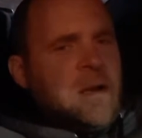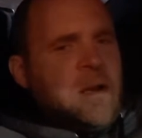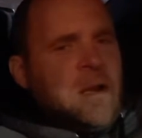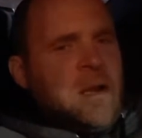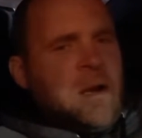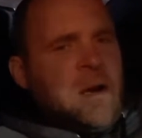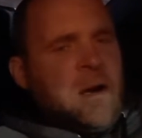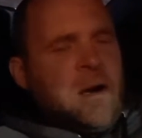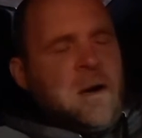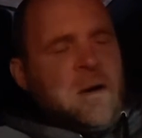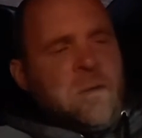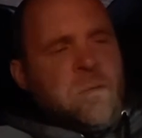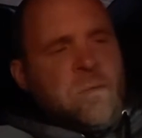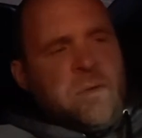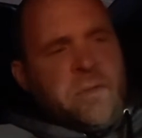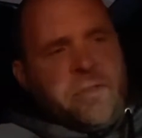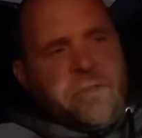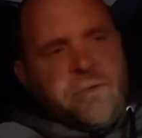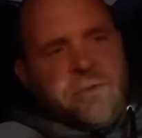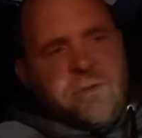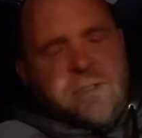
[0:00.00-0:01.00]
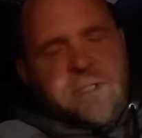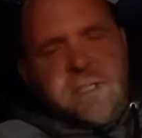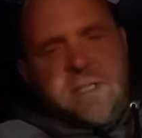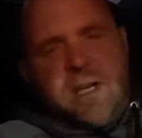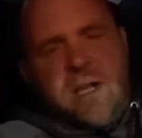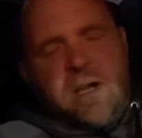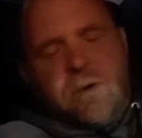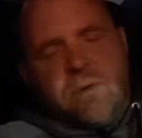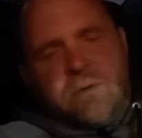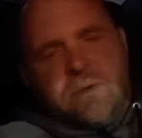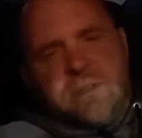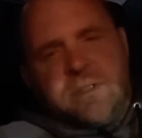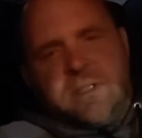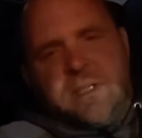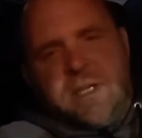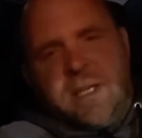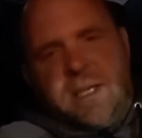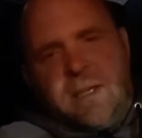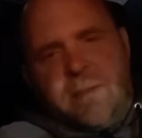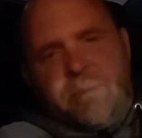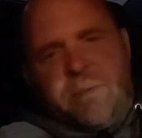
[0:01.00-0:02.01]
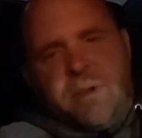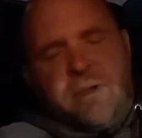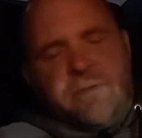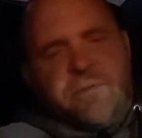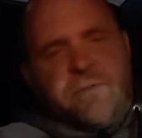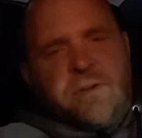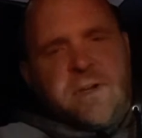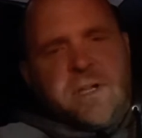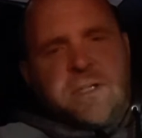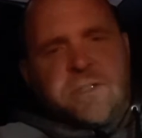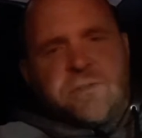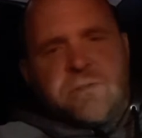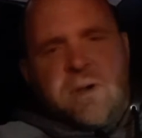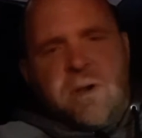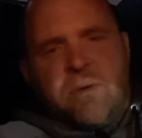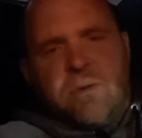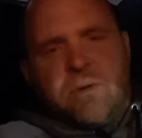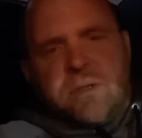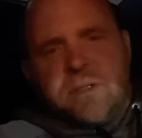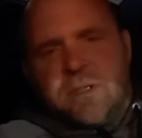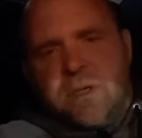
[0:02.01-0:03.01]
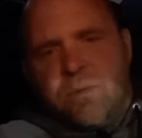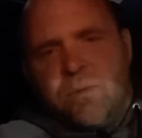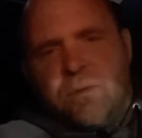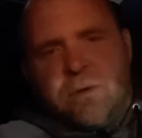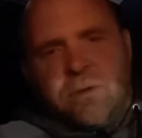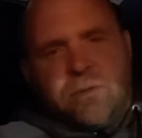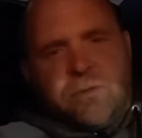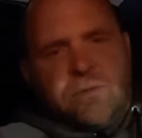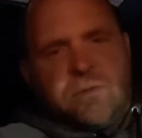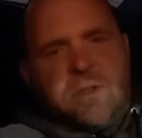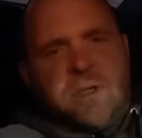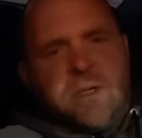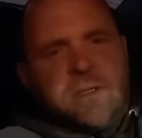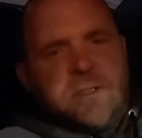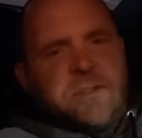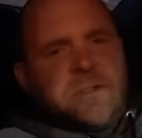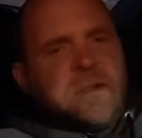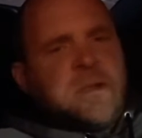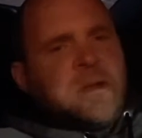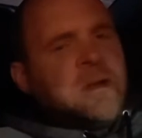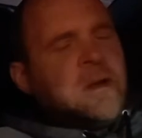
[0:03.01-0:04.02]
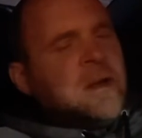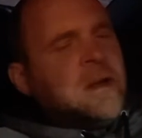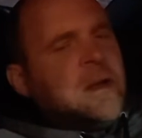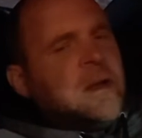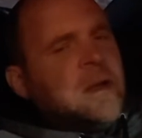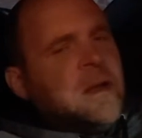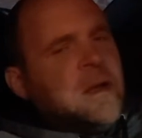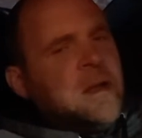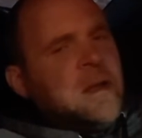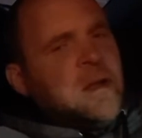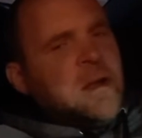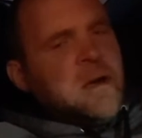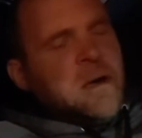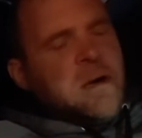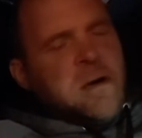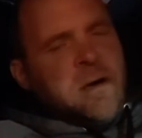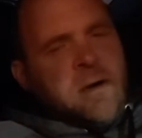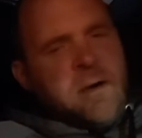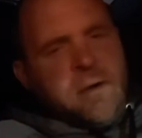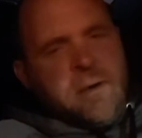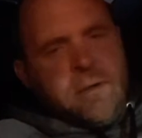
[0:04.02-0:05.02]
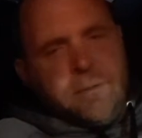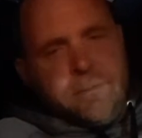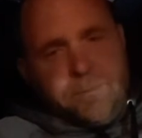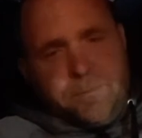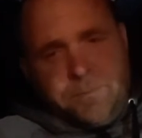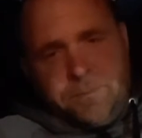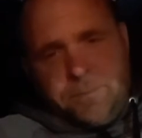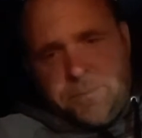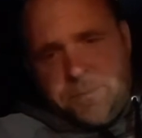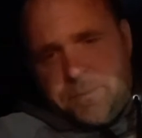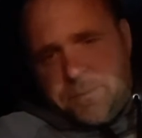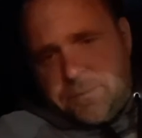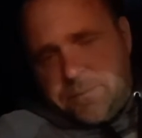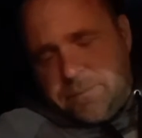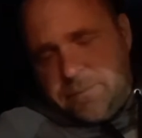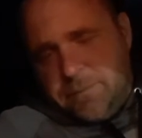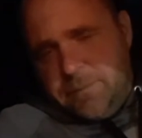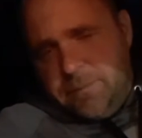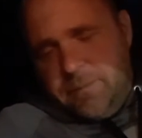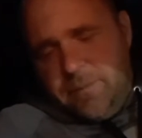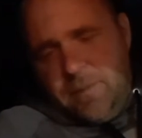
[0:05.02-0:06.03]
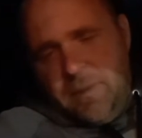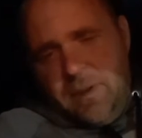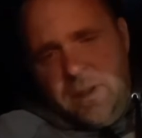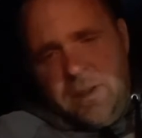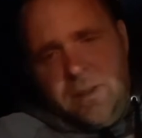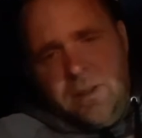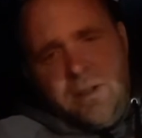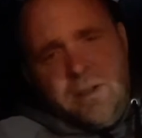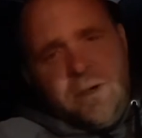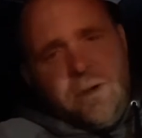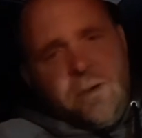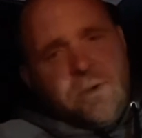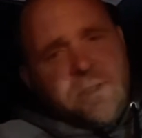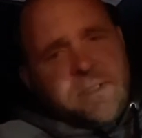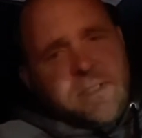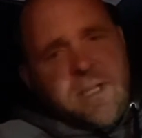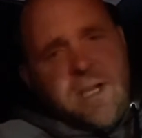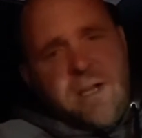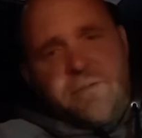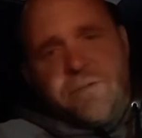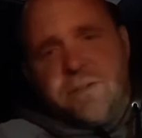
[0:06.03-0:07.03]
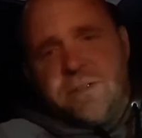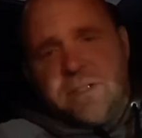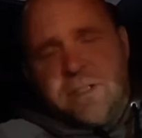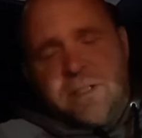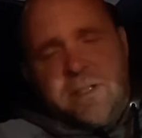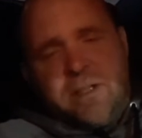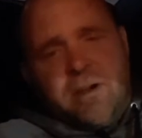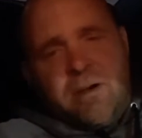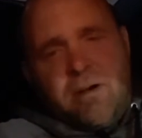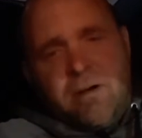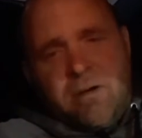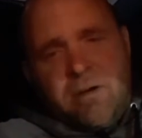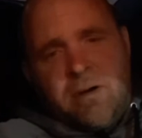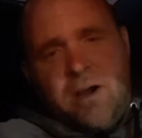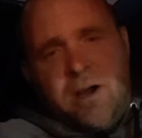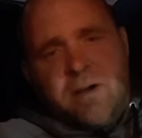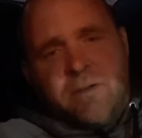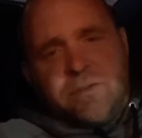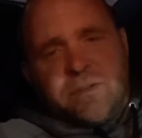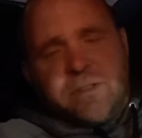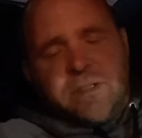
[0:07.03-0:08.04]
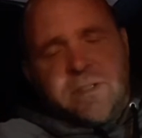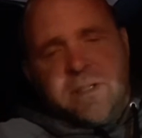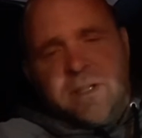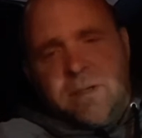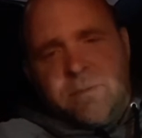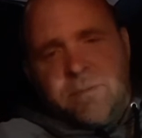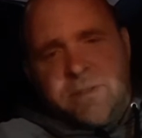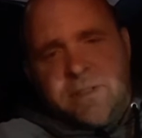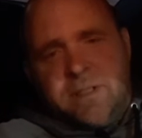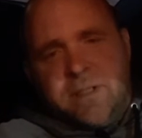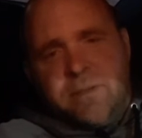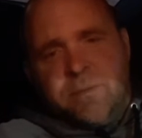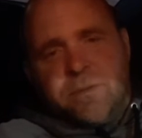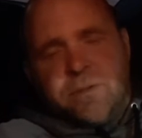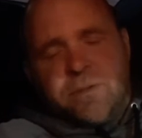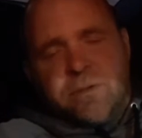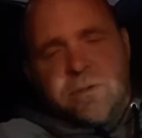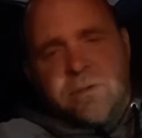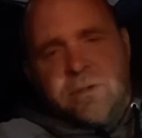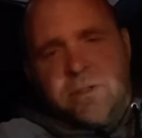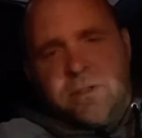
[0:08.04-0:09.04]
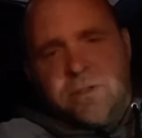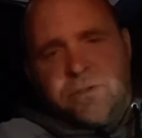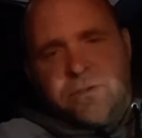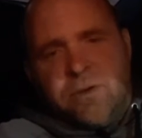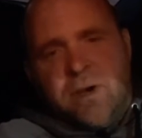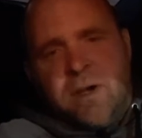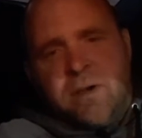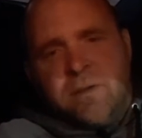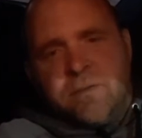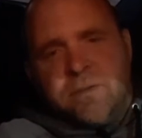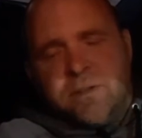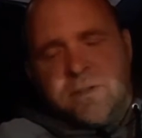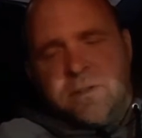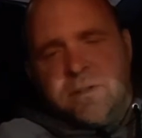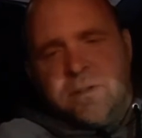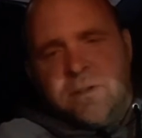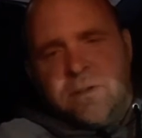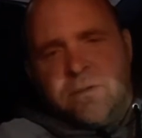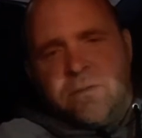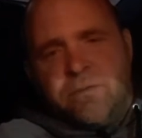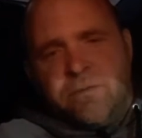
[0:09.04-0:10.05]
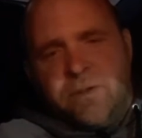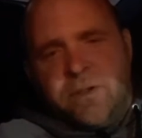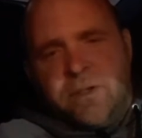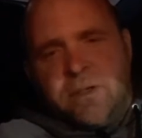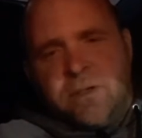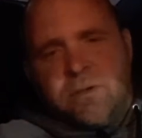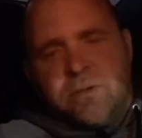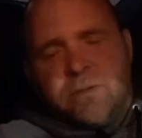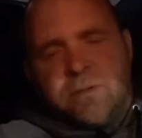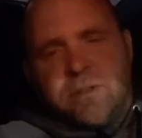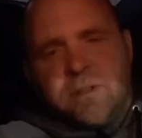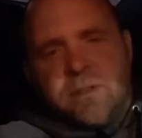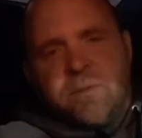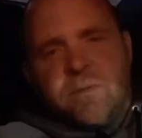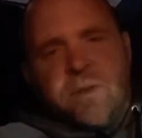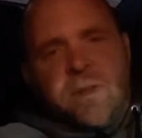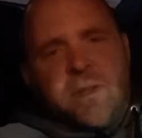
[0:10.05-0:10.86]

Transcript: 13 hours, and then I got paid for an extra hour because I worked through lunch. Um, it's not physically hard. Obviously, I'm a Teamster. You drive, vehicles,